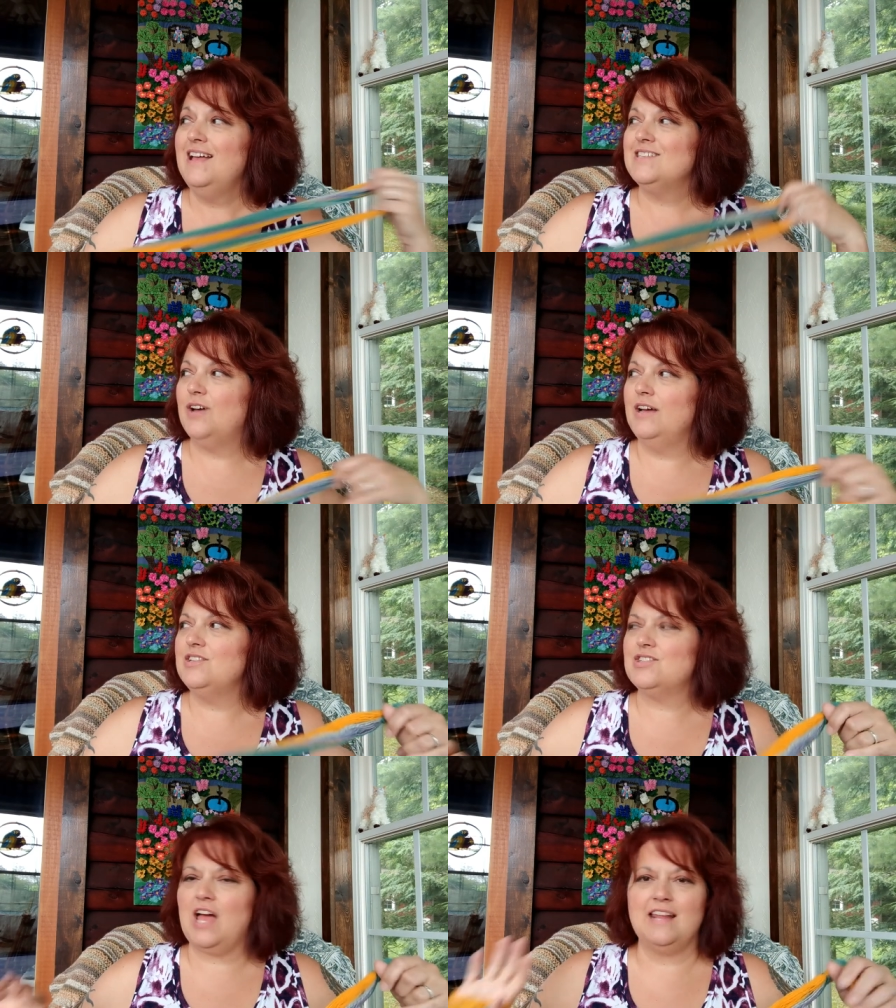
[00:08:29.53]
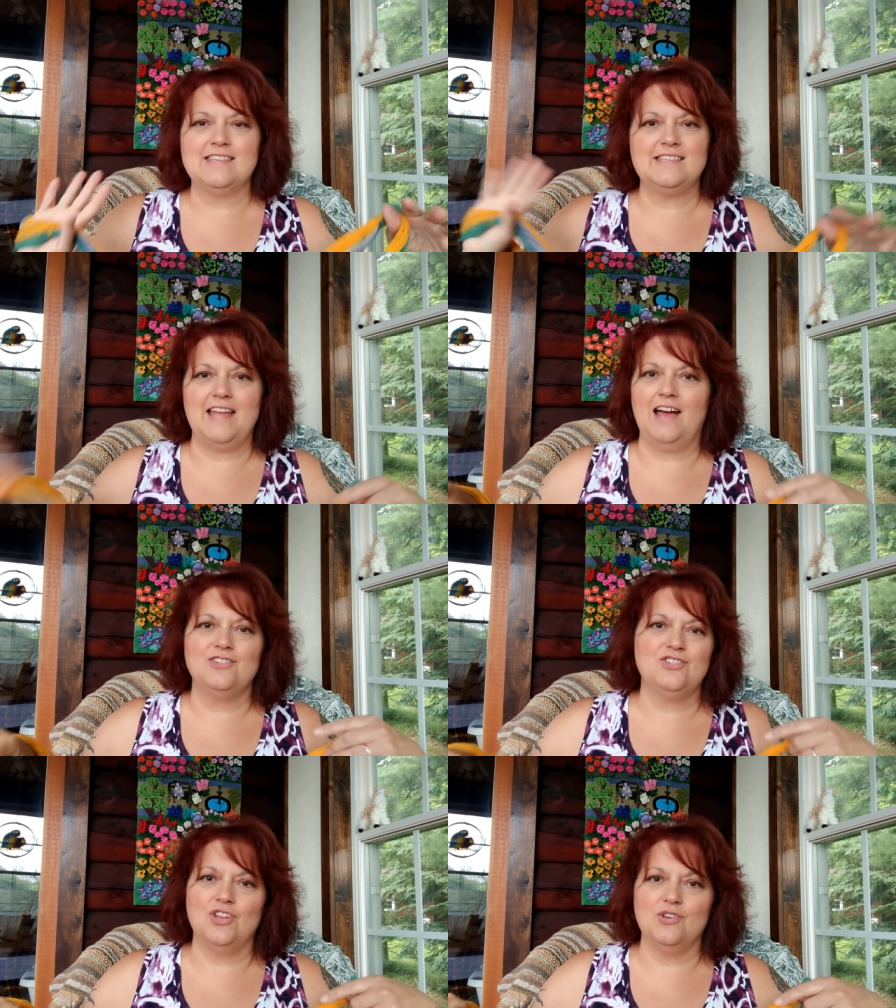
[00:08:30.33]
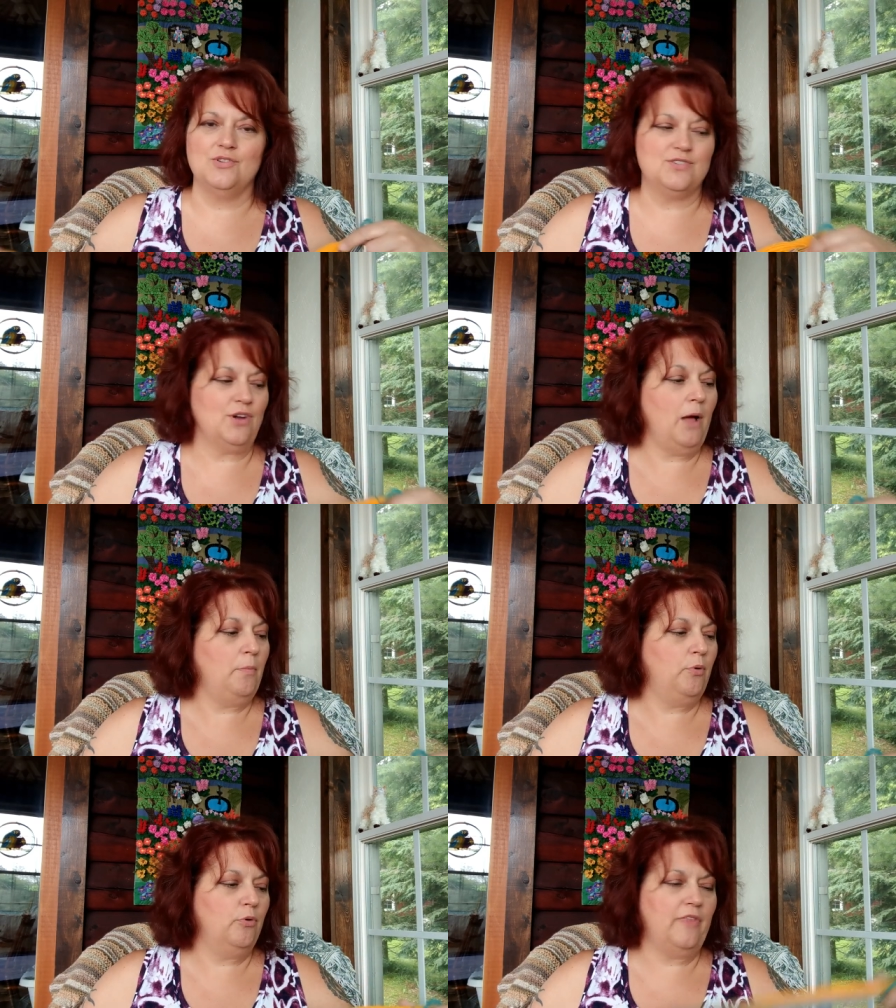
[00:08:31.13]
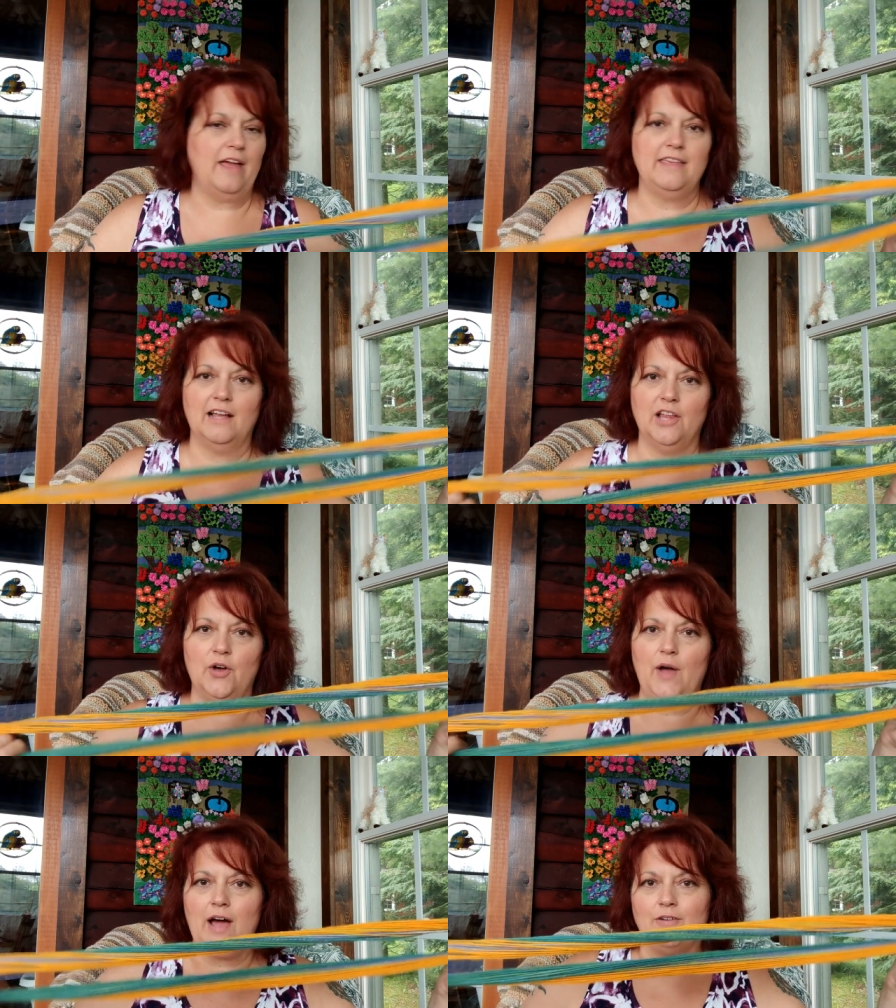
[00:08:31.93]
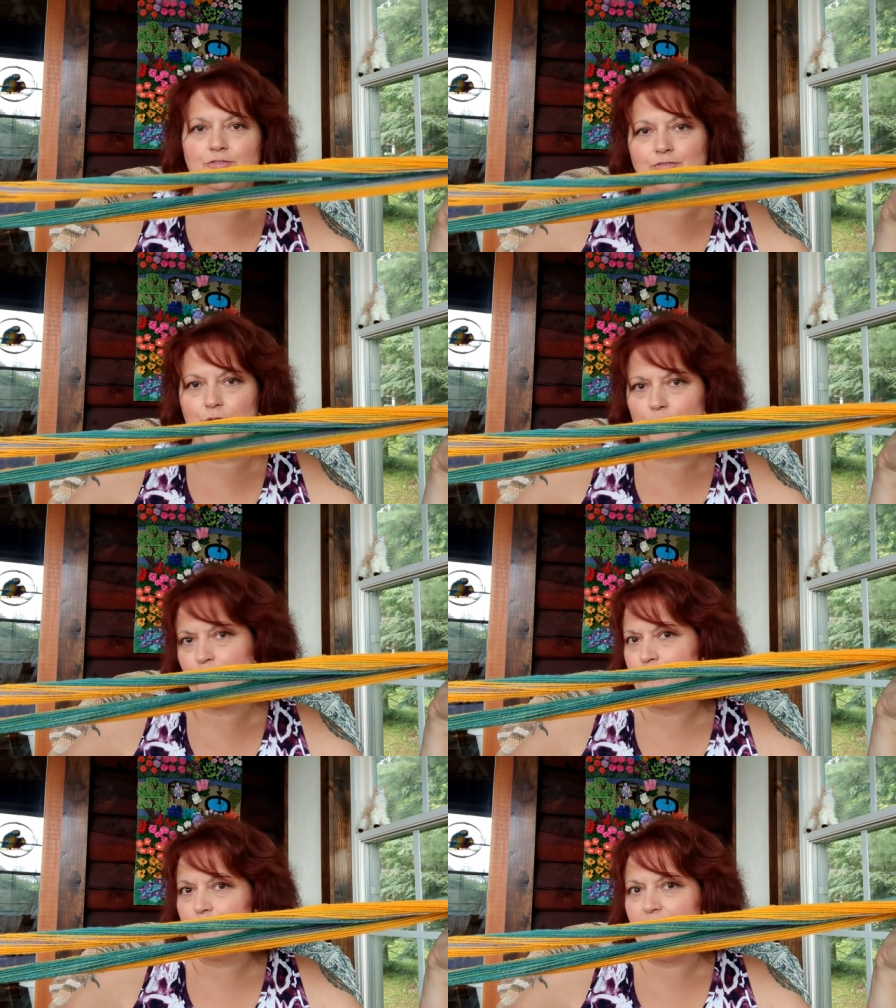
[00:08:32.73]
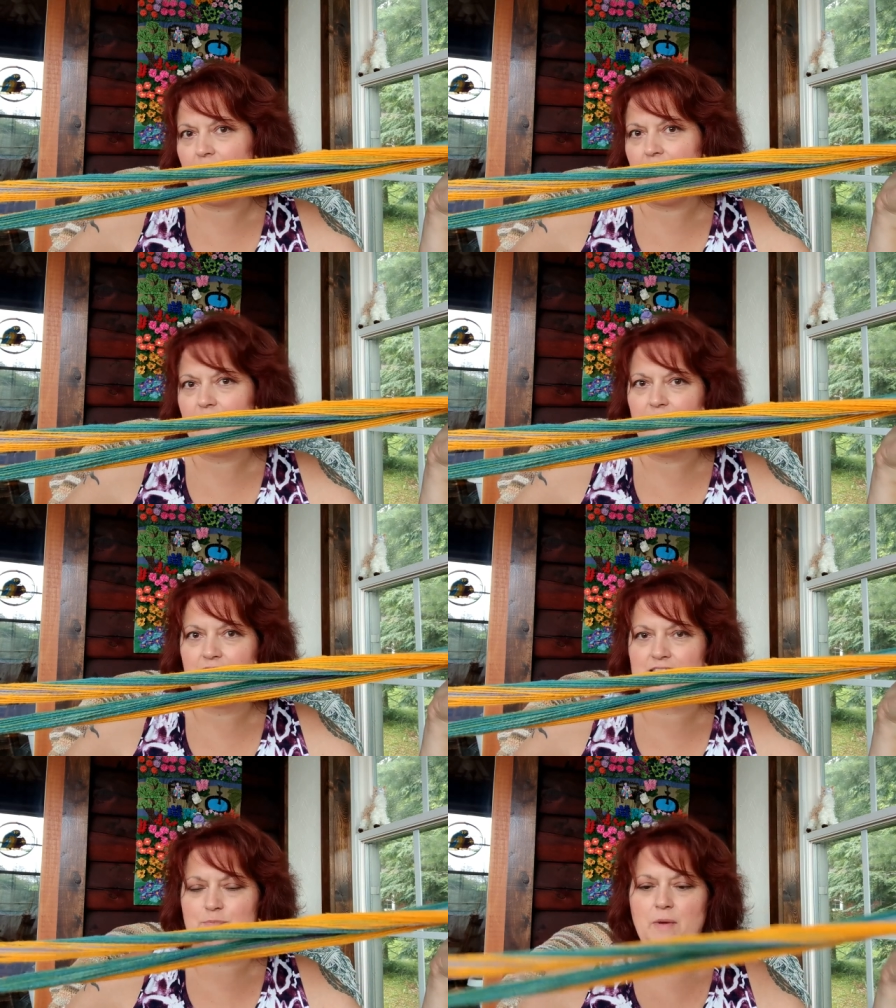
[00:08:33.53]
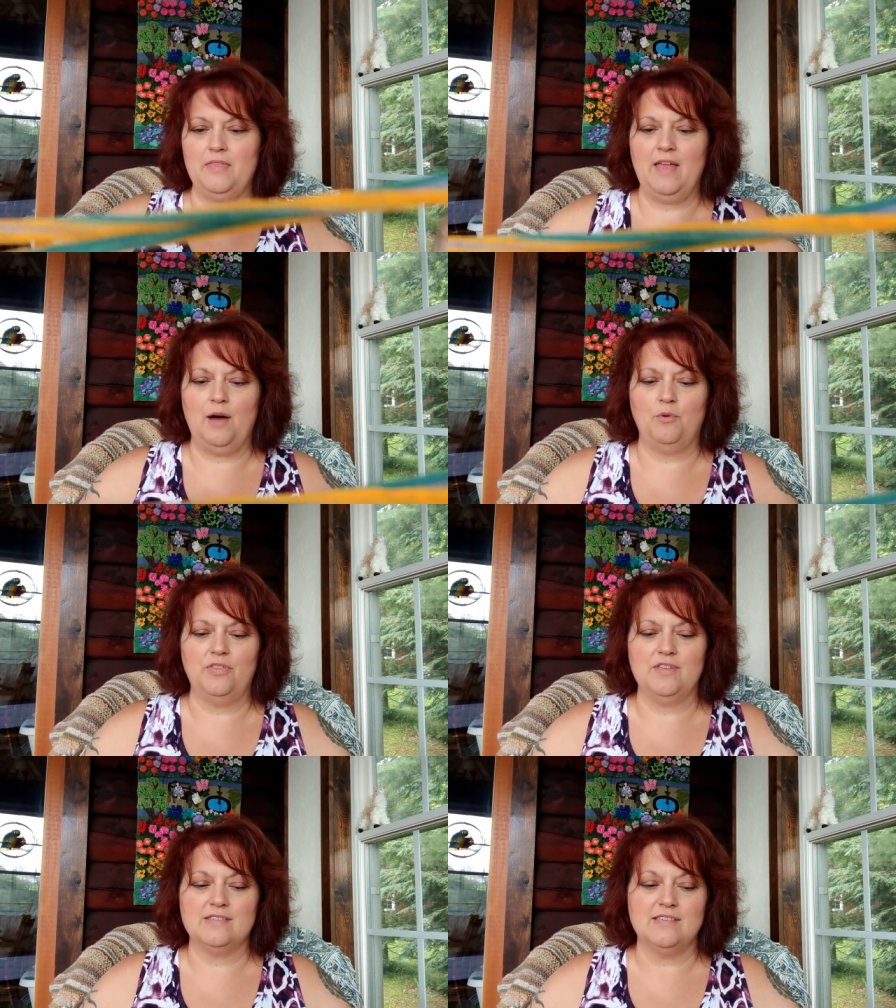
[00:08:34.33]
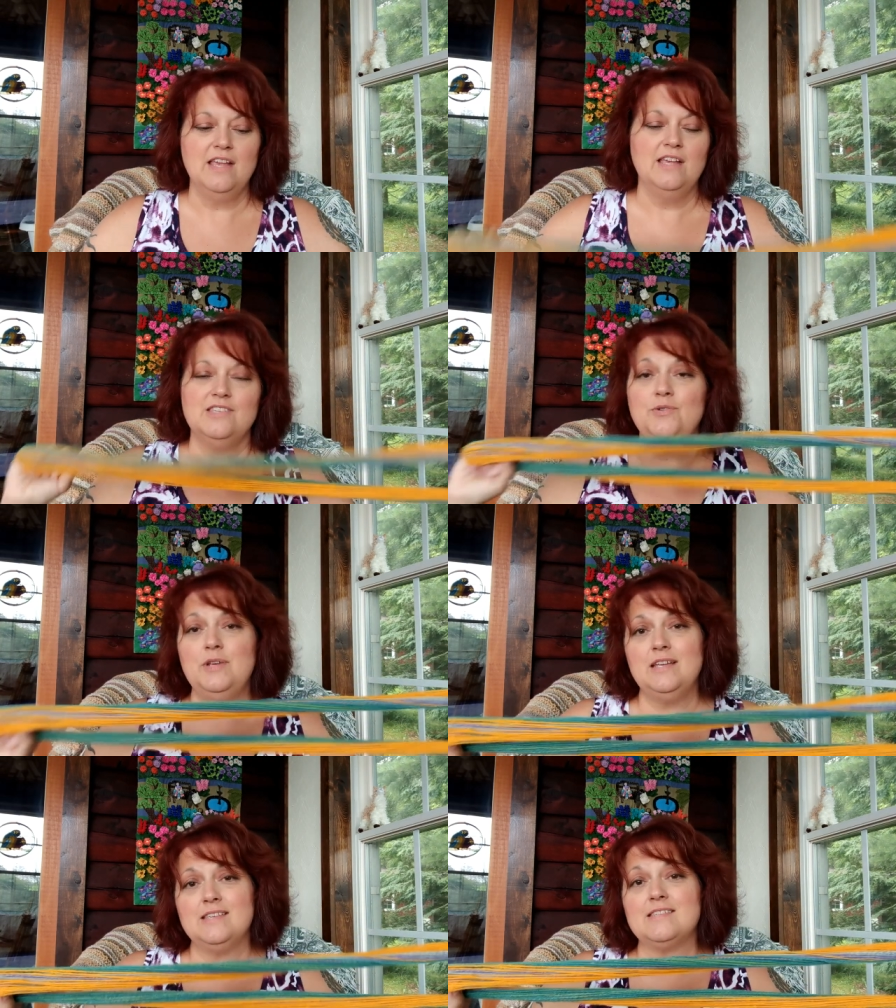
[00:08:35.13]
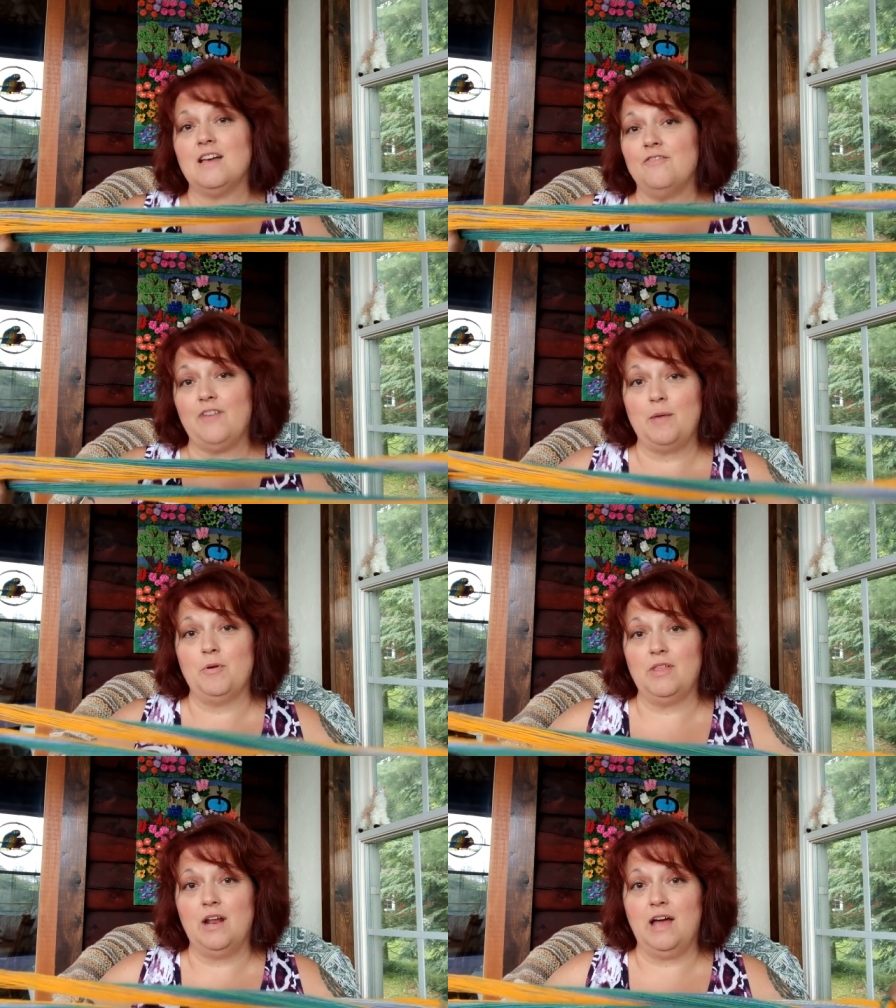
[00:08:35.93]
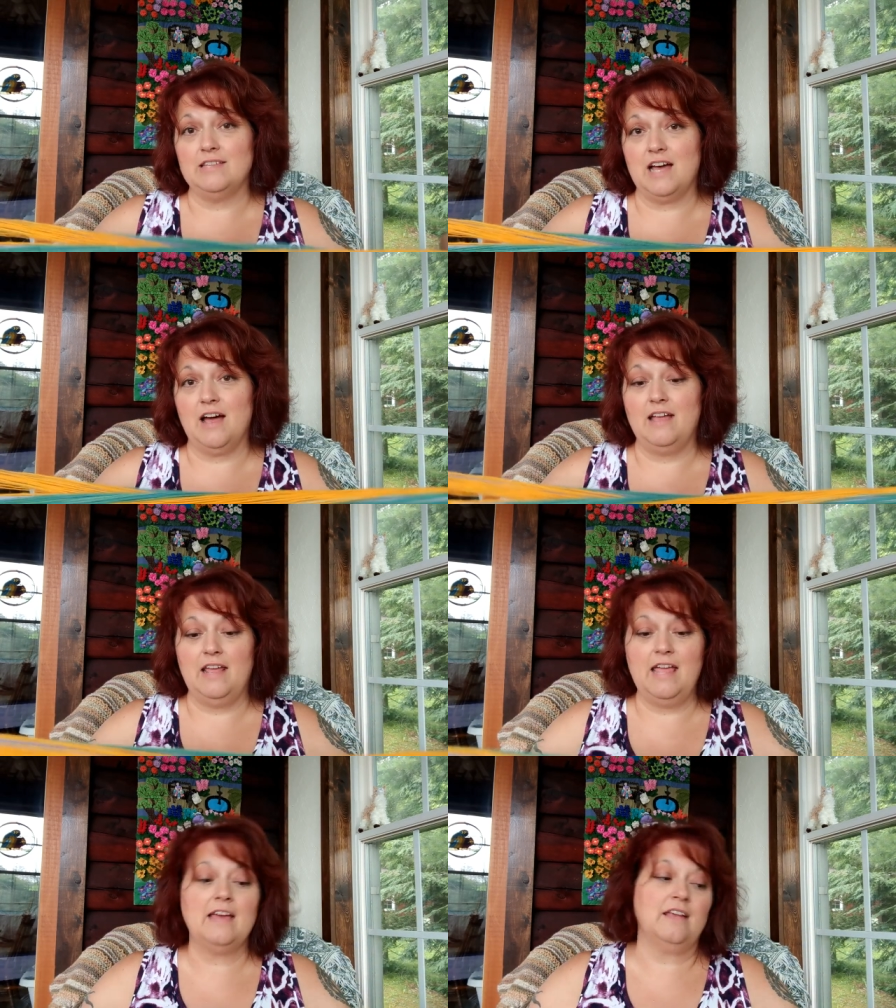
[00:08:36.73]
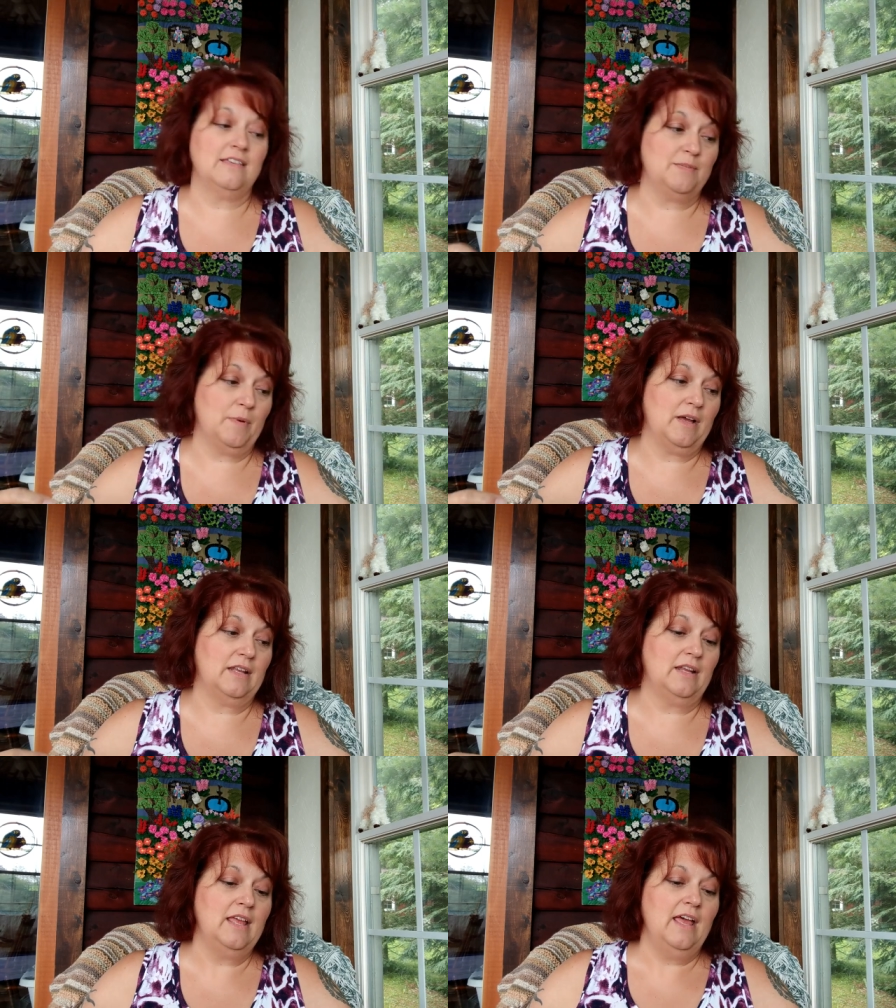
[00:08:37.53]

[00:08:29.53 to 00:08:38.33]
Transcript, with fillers: So I just kind of stash those. So I pulled that yellow out from that and spun that with this. So it is a fiber that I dyed and I spun